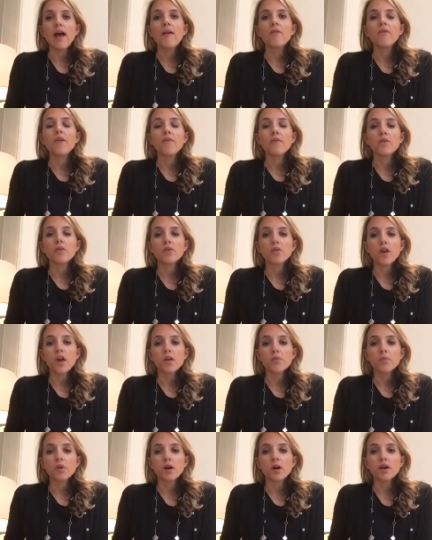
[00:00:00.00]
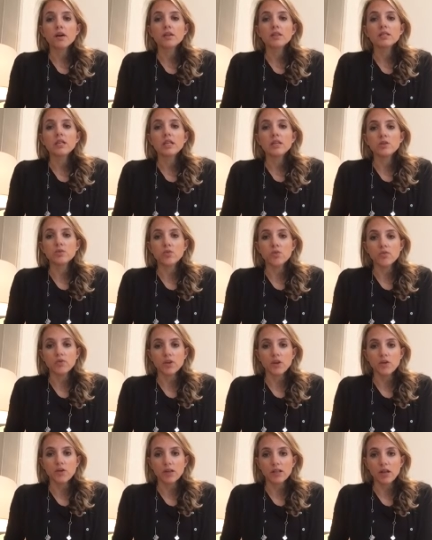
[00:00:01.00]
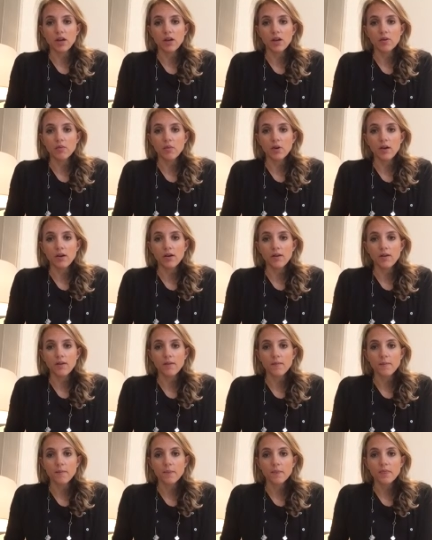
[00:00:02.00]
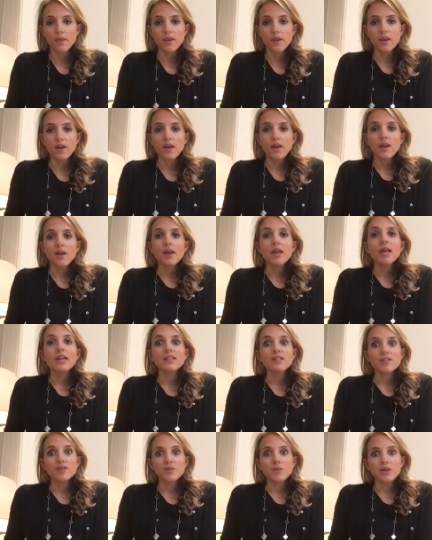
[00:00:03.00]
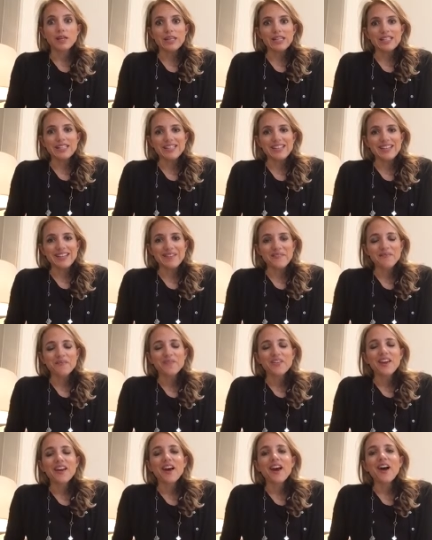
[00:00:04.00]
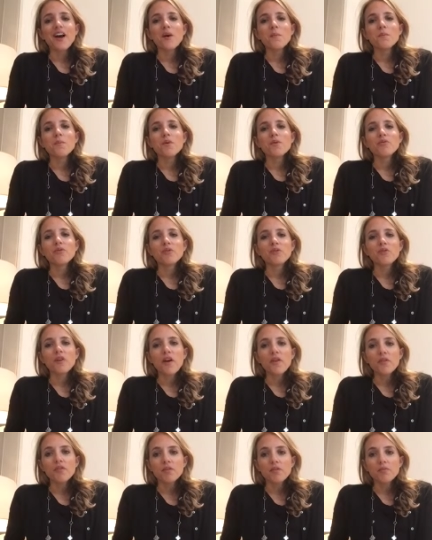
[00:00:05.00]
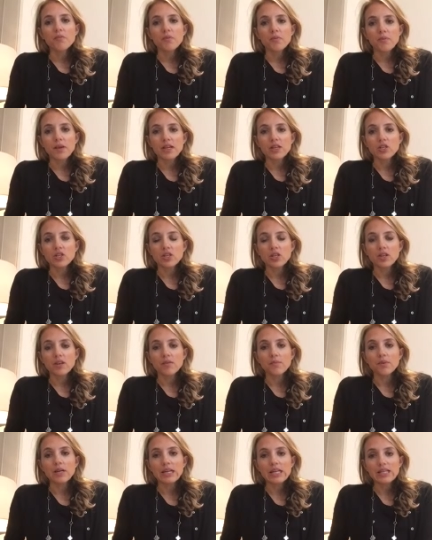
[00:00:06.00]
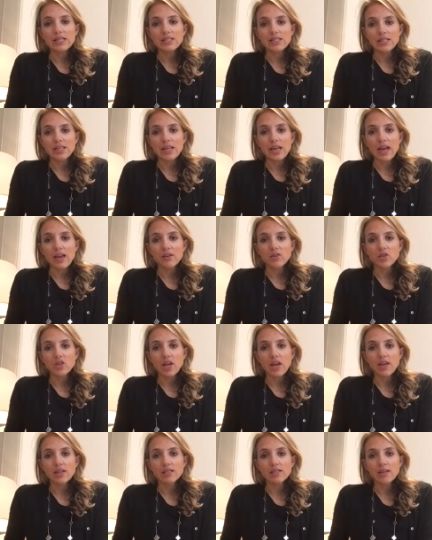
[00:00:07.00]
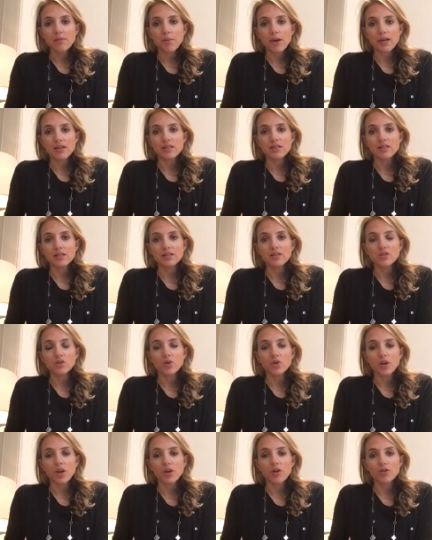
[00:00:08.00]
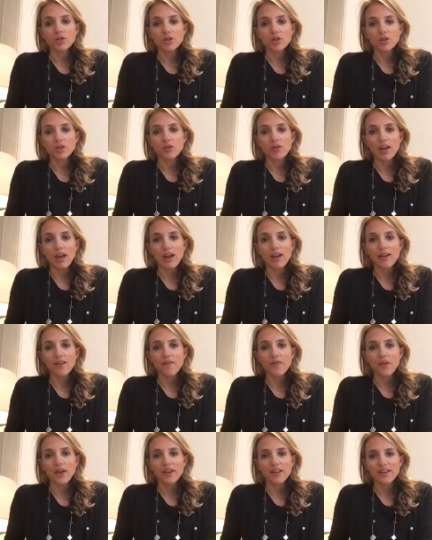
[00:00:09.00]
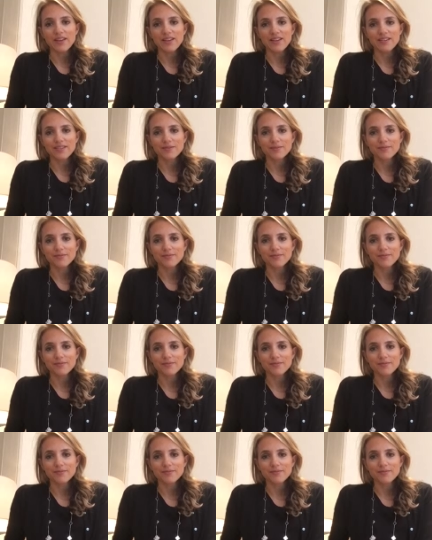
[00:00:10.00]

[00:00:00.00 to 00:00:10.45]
And then the 3rd part is reviewing the homework. It's not easy. For further information, please see educatingmatters.co.uk. Thank you.